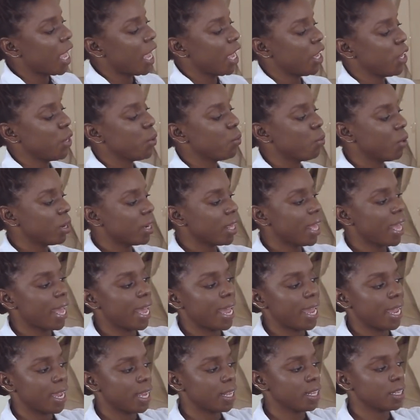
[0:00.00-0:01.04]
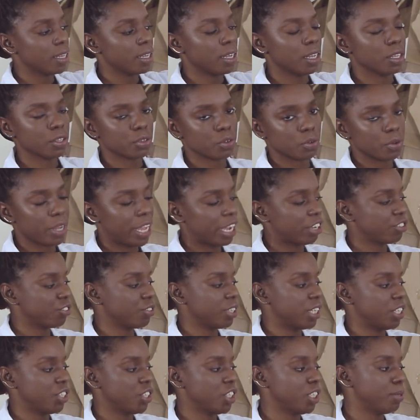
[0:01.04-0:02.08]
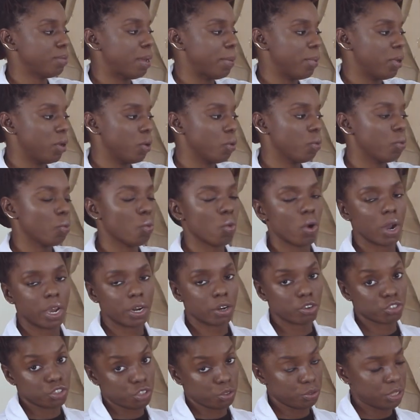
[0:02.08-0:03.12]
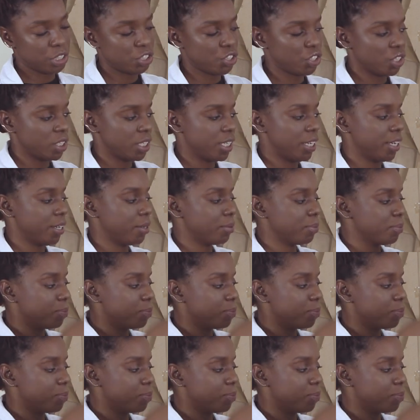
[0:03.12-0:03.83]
And you want to add a little extra inch here, maybe 1 or 2 inches here.